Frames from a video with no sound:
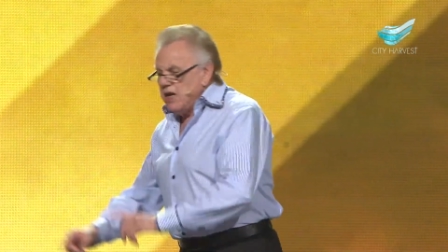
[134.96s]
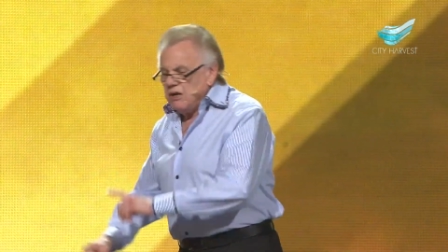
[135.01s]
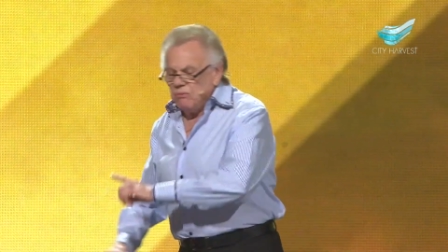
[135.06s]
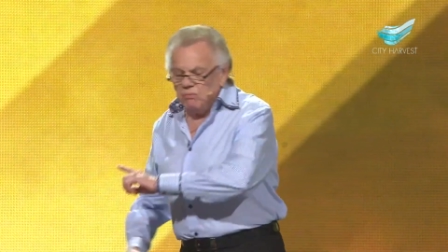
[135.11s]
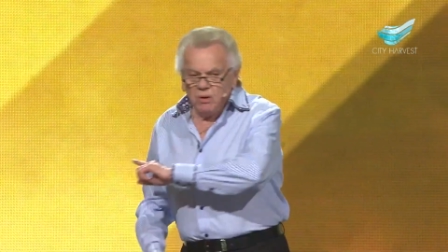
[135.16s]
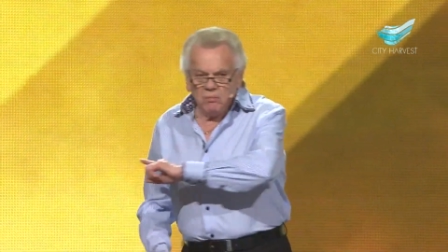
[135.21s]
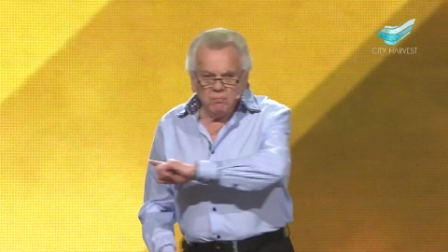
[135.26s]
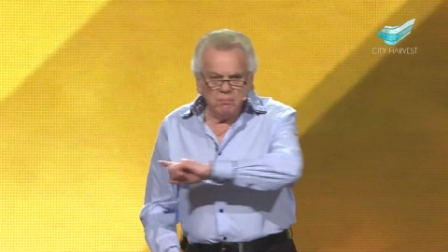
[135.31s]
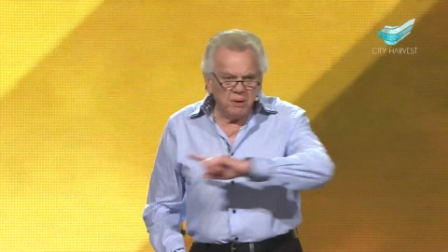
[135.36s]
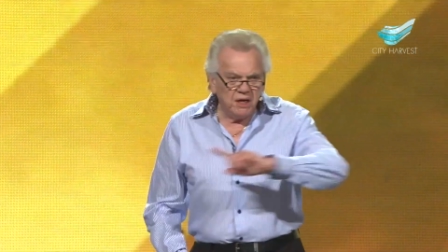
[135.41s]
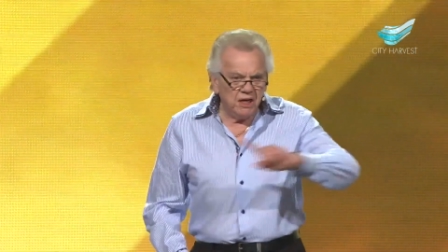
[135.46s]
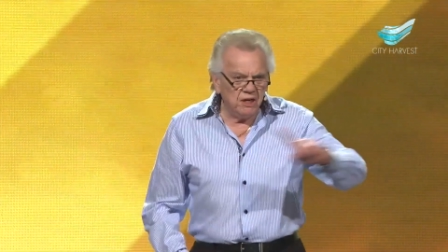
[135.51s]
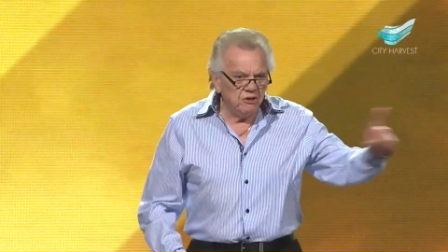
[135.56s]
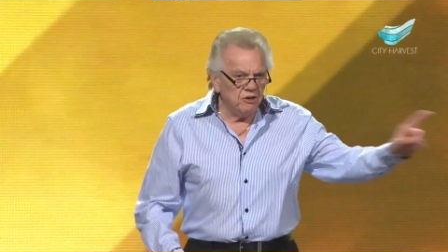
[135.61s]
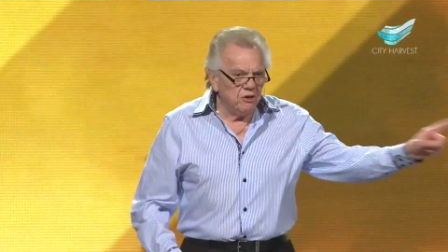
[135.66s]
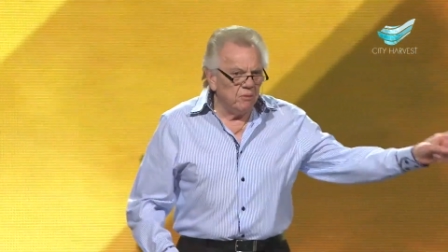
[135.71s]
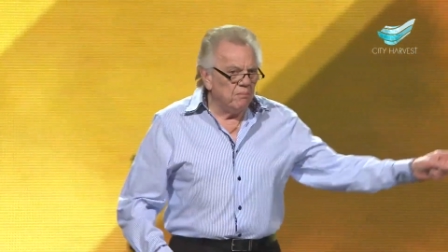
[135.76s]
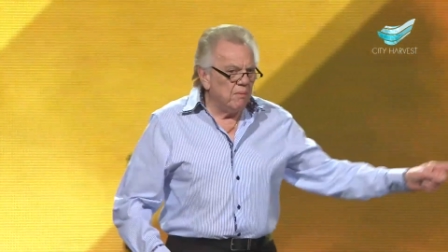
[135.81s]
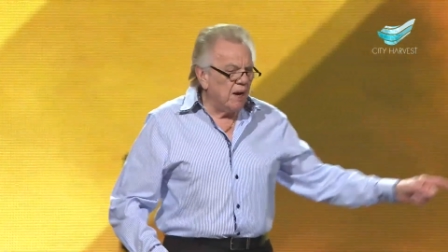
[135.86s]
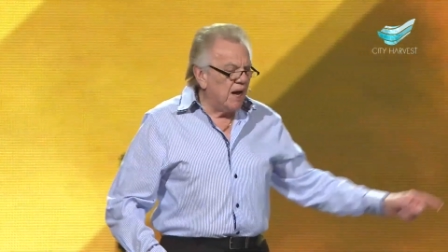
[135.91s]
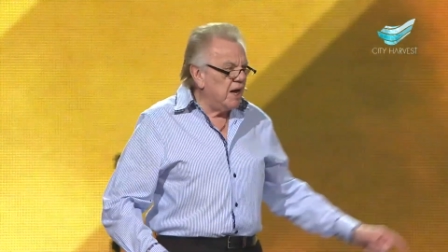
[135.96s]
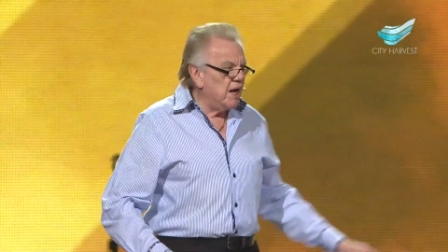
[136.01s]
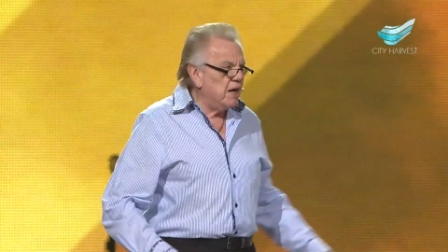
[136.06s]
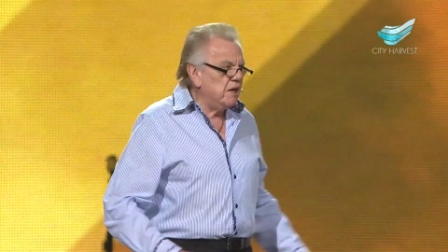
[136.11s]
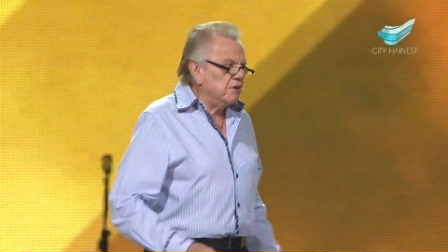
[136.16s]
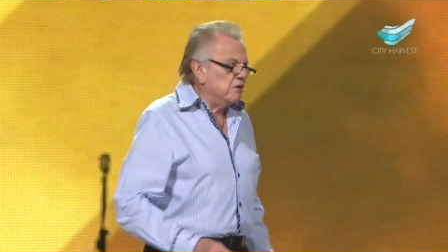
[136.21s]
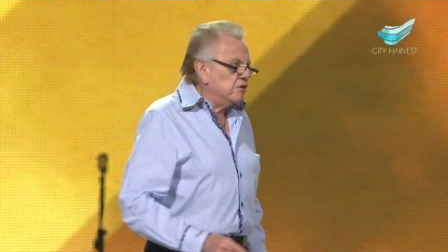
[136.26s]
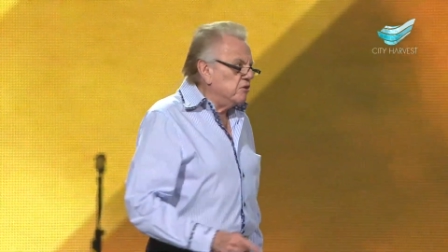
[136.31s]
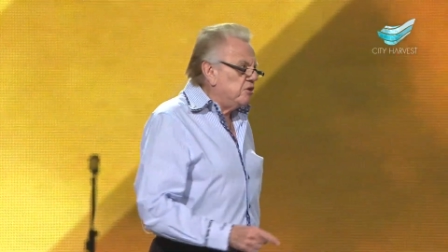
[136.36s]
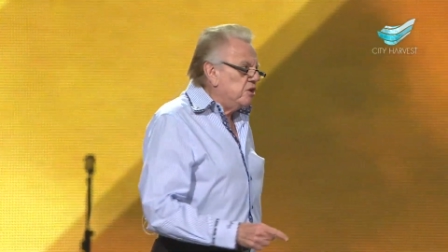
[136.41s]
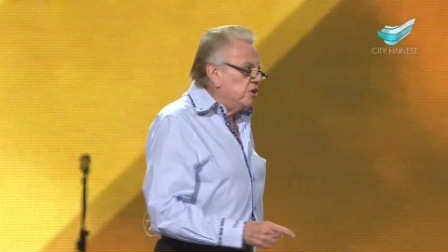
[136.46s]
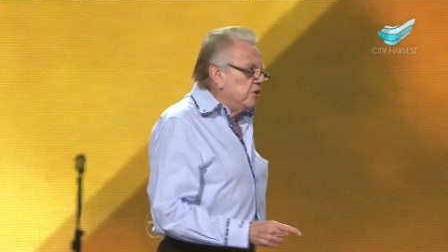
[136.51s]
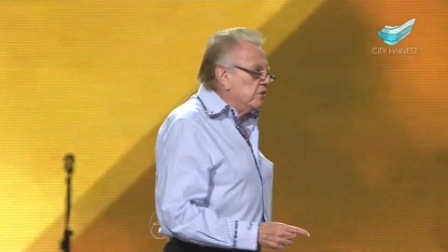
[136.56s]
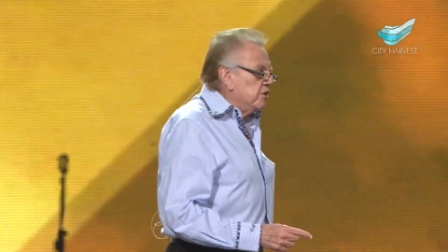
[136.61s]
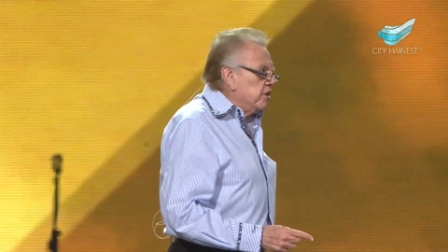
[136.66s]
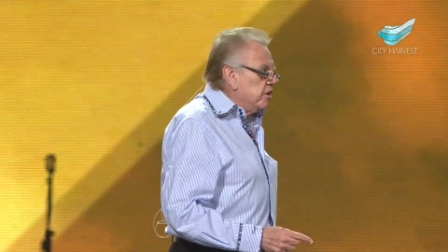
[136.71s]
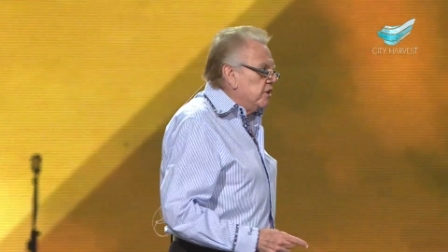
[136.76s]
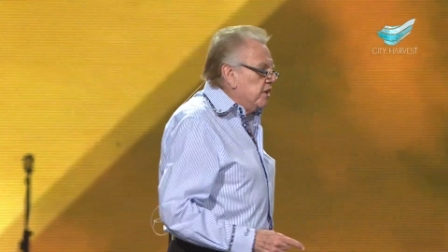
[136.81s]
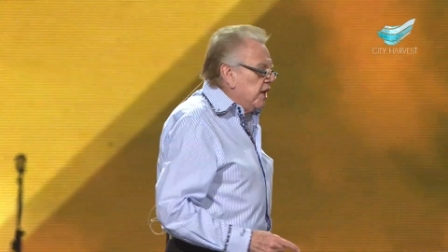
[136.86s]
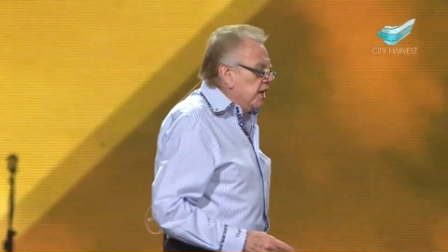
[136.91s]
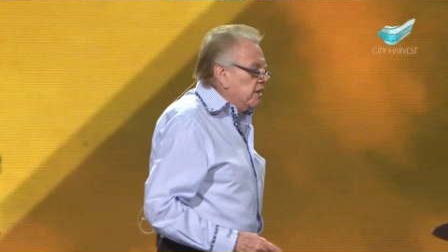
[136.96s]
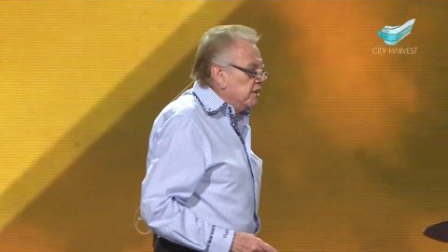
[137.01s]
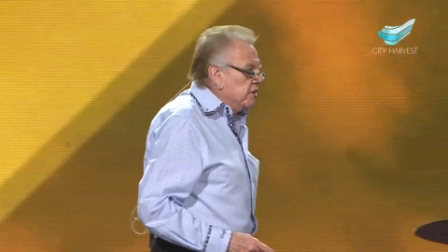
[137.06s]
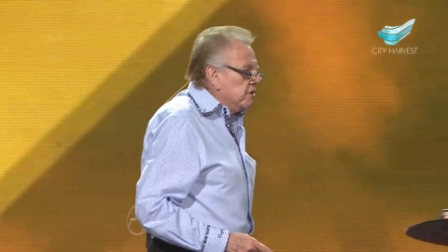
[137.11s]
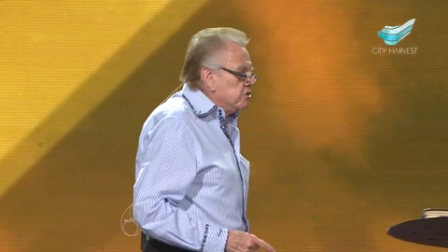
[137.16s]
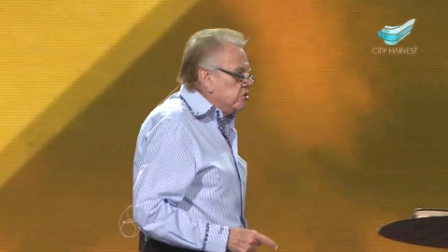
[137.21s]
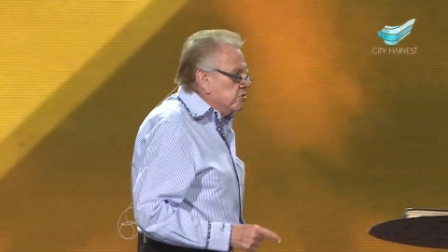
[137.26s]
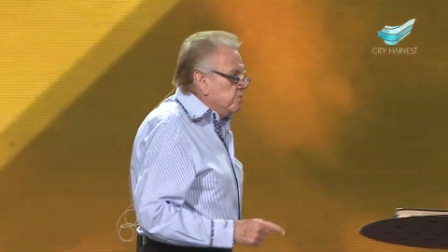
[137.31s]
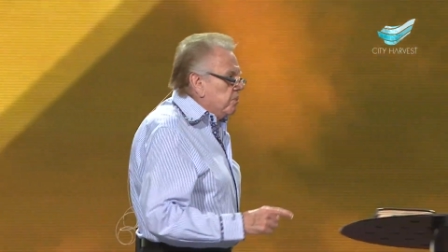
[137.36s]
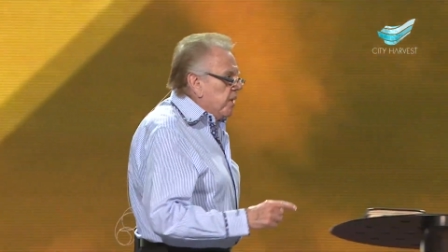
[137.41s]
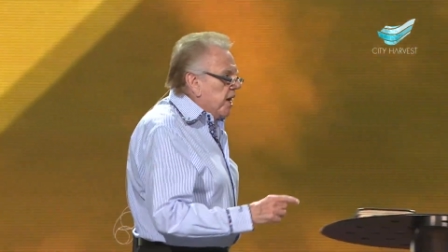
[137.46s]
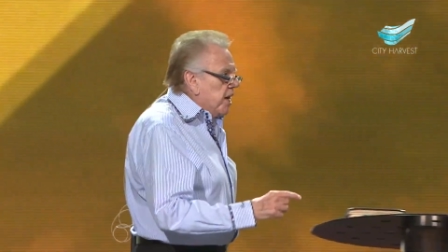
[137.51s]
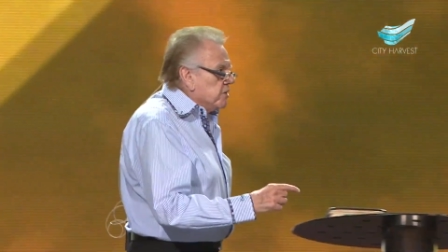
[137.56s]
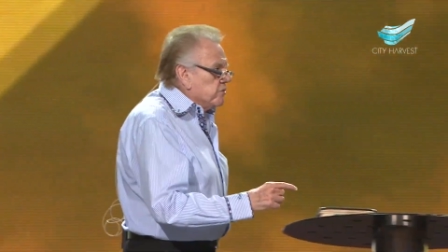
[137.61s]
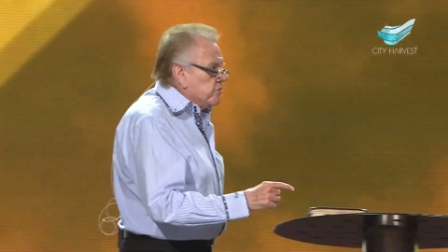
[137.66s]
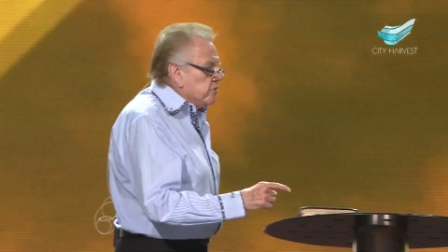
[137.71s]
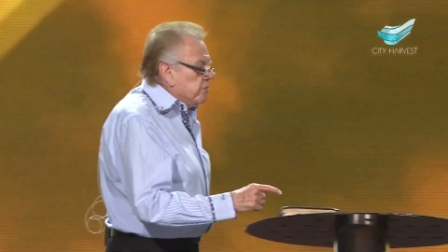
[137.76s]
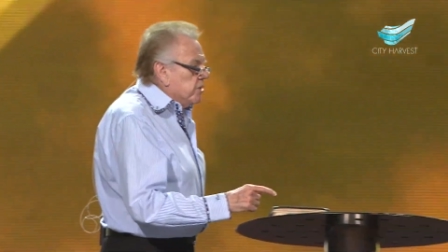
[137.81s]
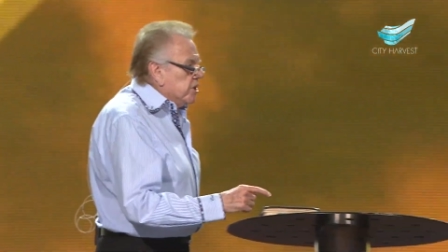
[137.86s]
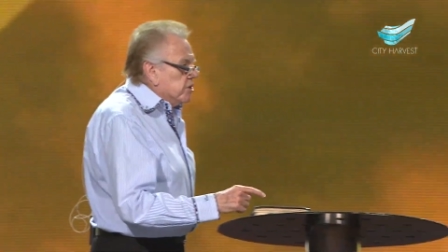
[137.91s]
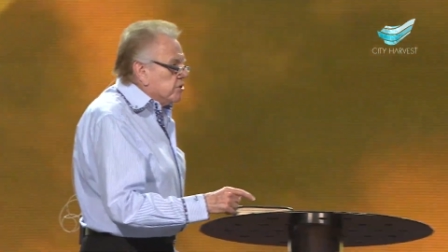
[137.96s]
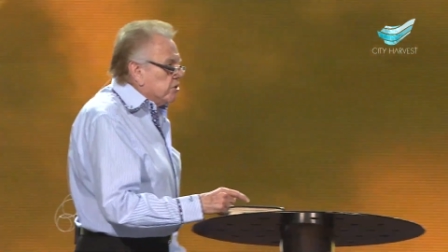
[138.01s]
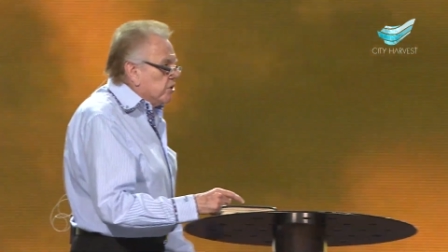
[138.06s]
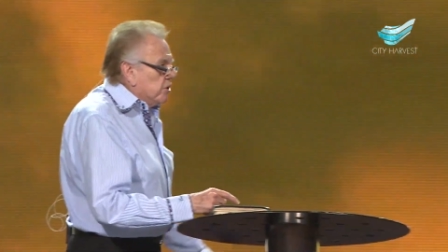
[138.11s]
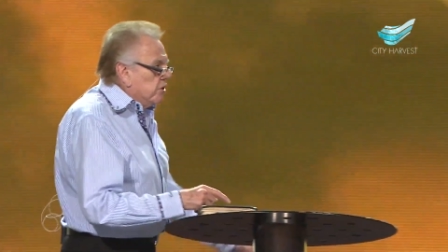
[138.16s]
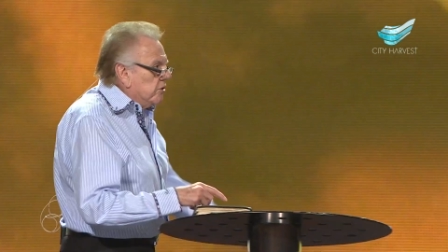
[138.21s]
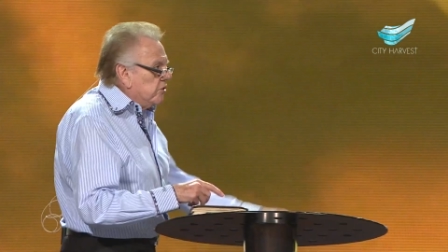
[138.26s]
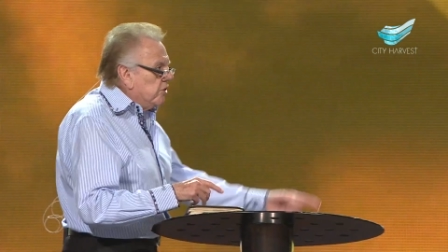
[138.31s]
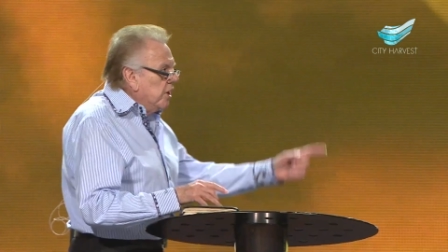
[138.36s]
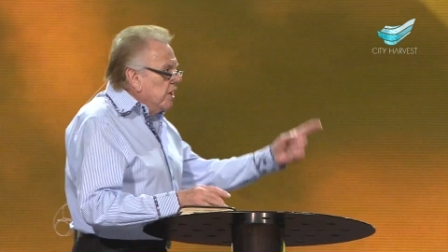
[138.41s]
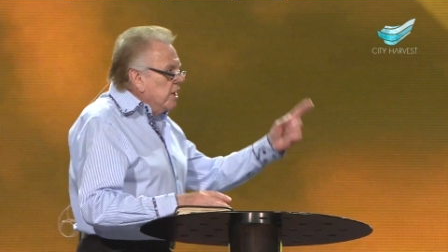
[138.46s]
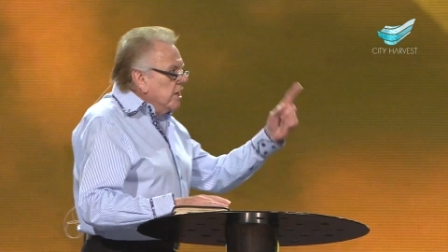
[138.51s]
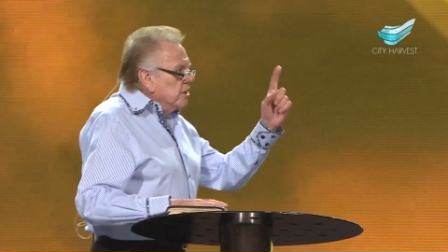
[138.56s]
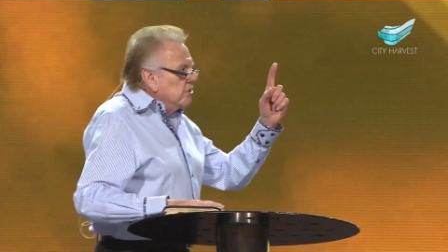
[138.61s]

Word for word: It will be in your mind until the day that you pass from this earth.